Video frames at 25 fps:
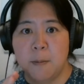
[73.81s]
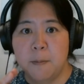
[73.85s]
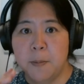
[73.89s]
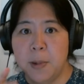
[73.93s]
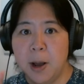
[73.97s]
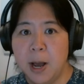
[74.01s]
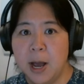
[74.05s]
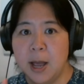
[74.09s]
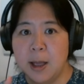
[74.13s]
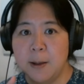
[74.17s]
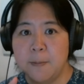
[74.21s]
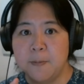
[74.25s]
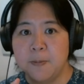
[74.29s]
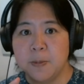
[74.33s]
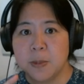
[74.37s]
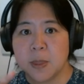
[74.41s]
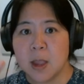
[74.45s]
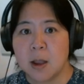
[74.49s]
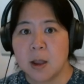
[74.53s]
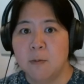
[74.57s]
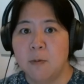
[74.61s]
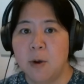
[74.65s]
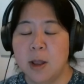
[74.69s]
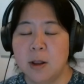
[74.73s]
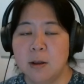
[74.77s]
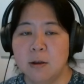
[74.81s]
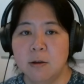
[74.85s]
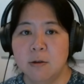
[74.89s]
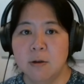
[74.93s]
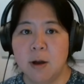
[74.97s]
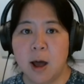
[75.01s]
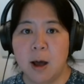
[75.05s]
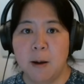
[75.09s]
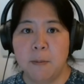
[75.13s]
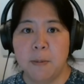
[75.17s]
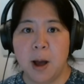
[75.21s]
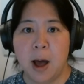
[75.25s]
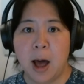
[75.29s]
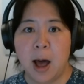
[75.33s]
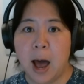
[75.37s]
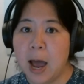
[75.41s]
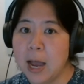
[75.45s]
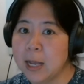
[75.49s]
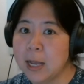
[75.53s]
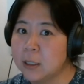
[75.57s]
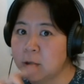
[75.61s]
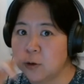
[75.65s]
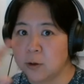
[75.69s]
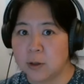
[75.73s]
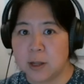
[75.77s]
But when you have an
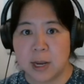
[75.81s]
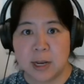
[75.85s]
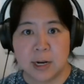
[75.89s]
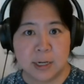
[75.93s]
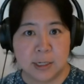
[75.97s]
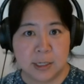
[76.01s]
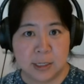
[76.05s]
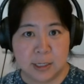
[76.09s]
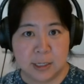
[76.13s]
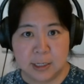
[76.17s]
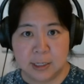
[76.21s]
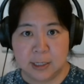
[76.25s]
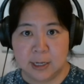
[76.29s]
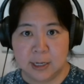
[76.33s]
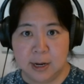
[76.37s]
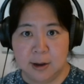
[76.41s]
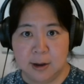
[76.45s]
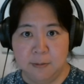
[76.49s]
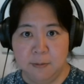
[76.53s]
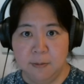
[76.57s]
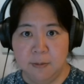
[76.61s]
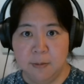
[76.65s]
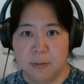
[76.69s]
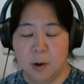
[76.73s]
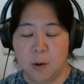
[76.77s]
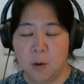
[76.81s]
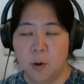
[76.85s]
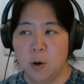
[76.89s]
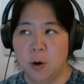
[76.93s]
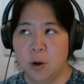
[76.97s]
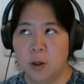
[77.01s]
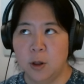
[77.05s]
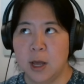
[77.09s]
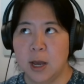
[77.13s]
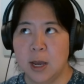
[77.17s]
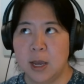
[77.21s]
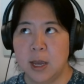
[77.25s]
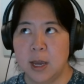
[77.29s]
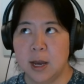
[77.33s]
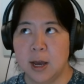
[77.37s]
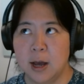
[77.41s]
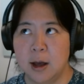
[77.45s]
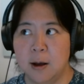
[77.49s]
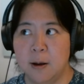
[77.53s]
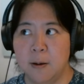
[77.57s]
isolated system, or like